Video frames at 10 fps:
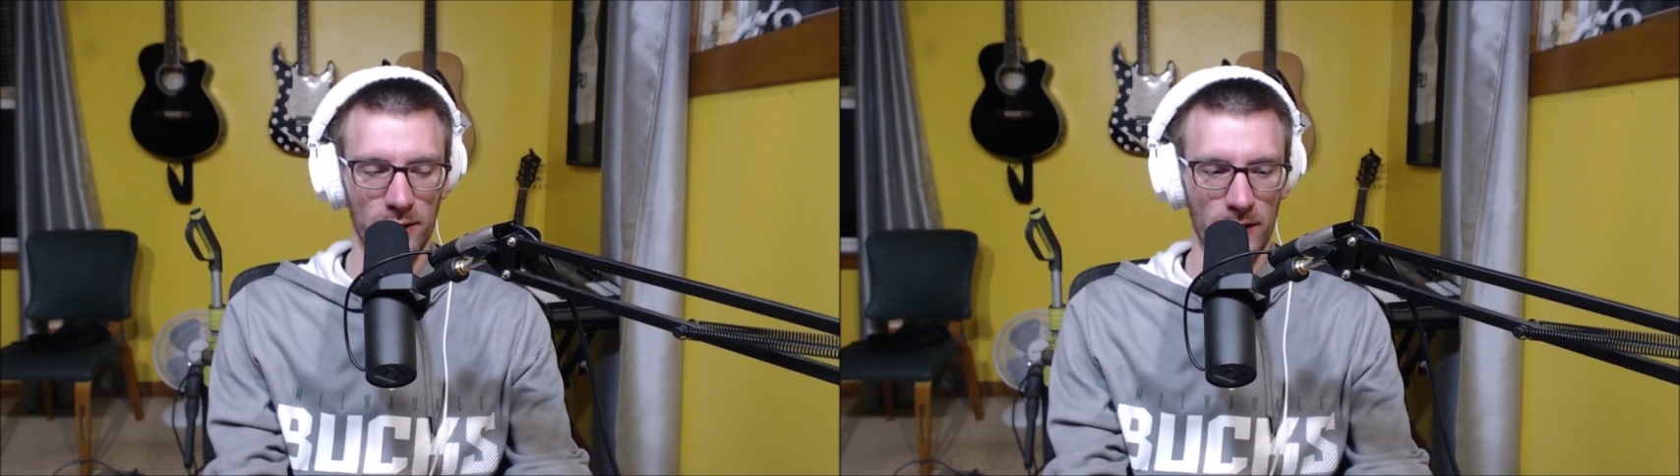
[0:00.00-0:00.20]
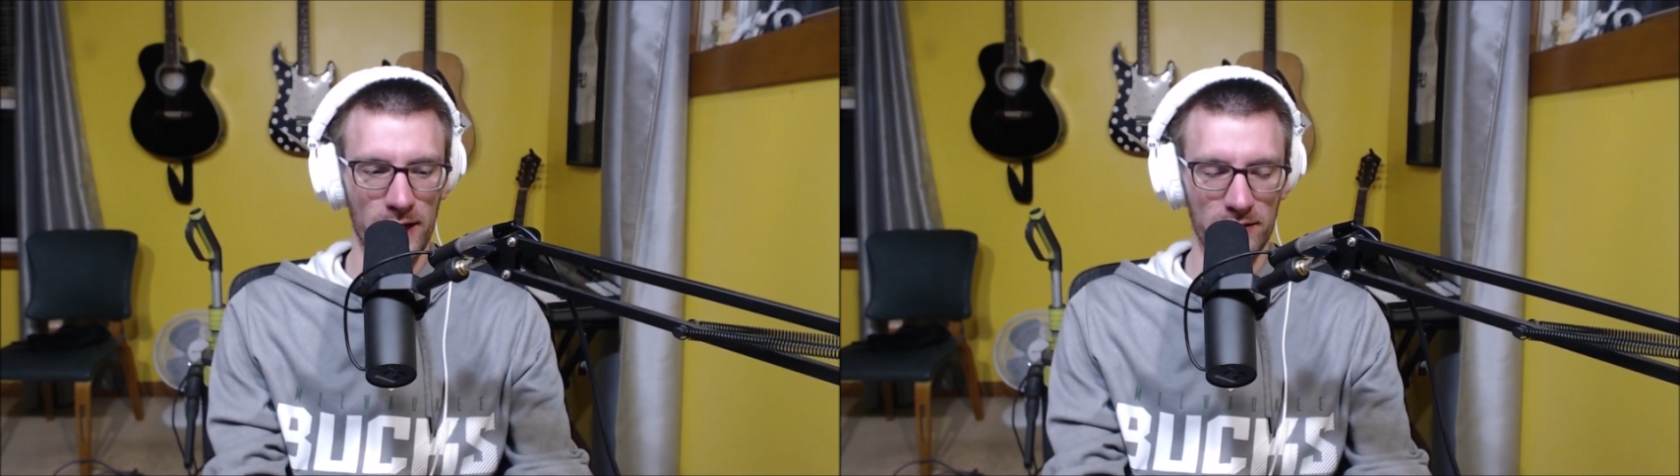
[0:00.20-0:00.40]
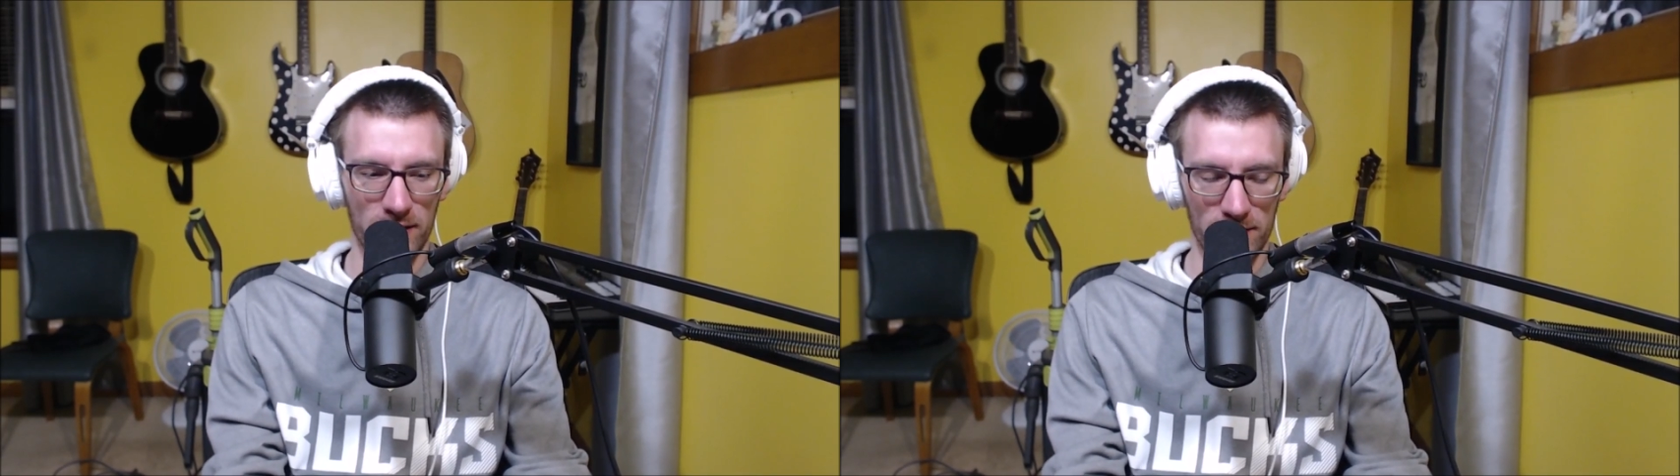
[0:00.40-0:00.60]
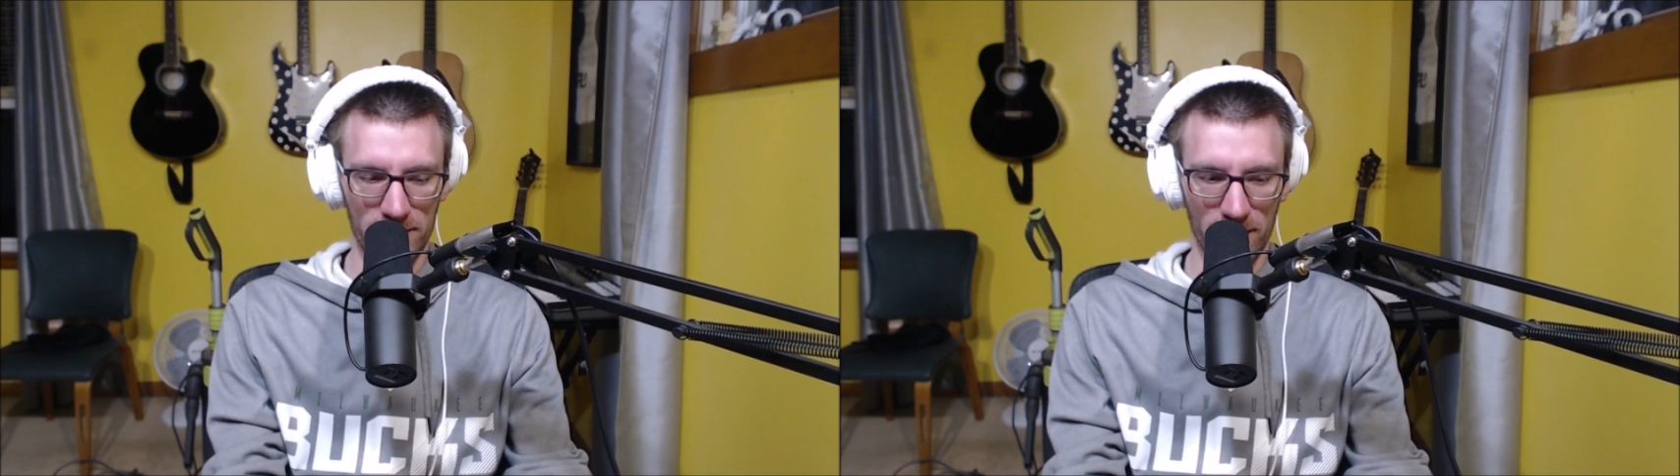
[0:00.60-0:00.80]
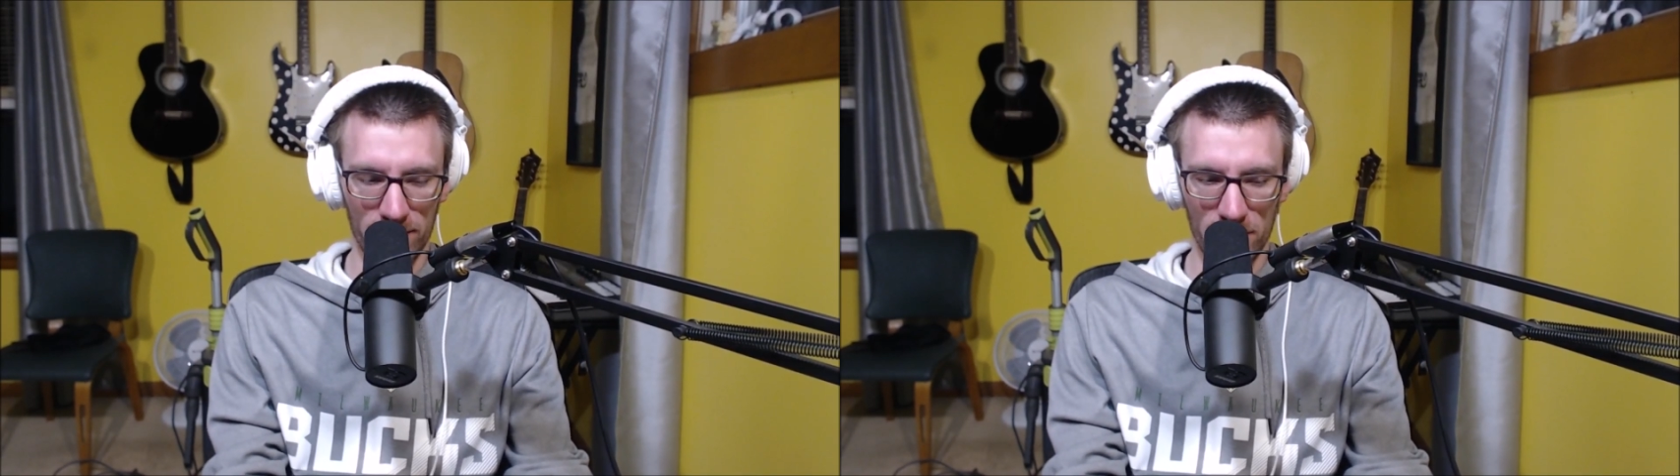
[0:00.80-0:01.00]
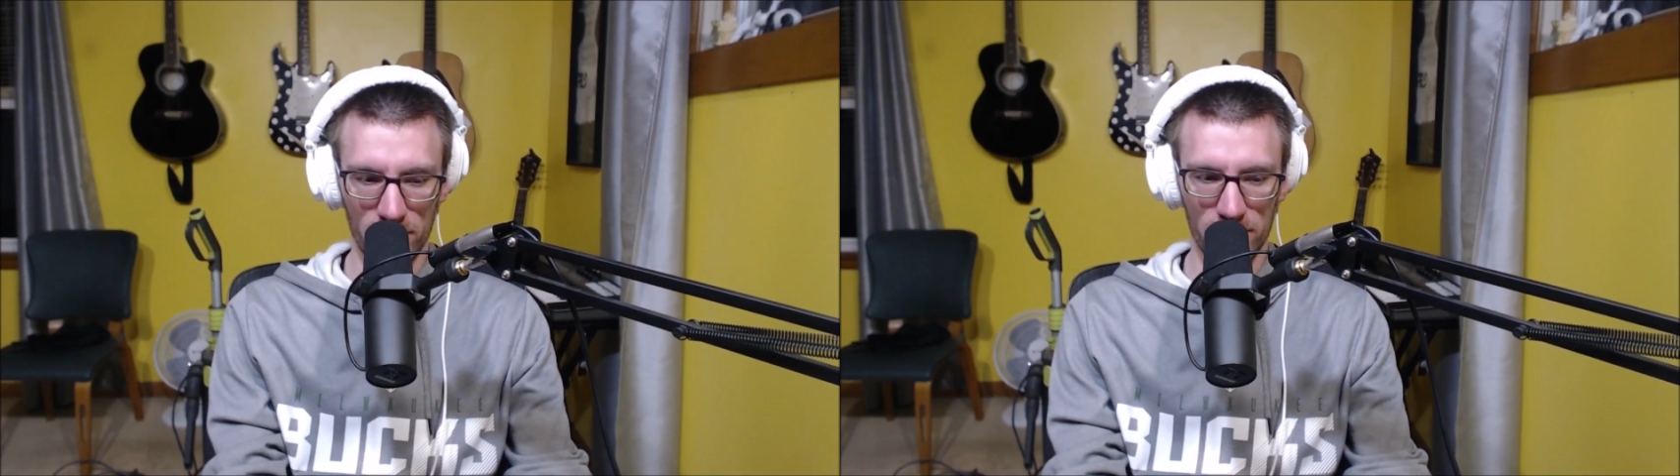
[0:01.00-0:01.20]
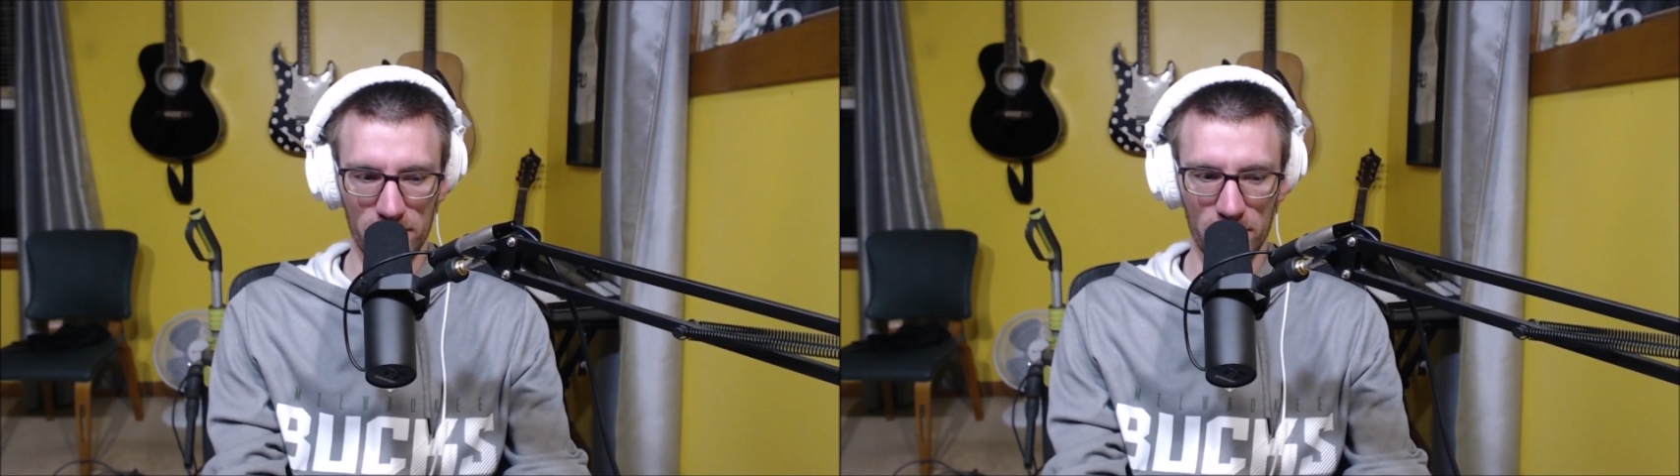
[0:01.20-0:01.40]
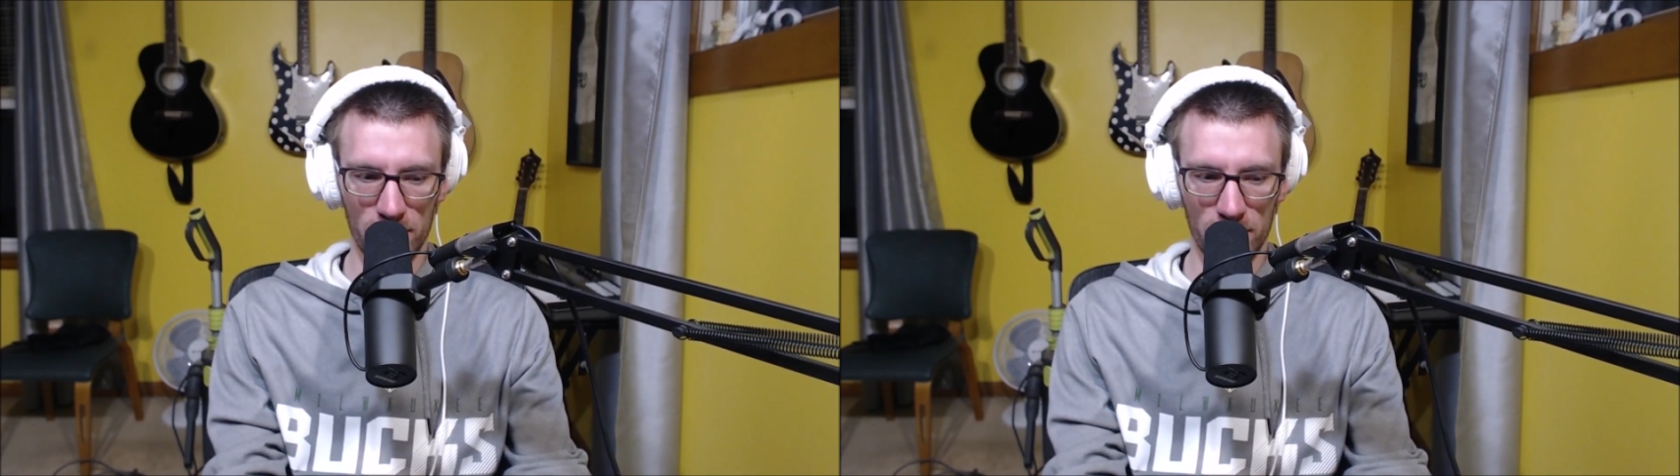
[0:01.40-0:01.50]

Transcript: you know, asking yourselves who's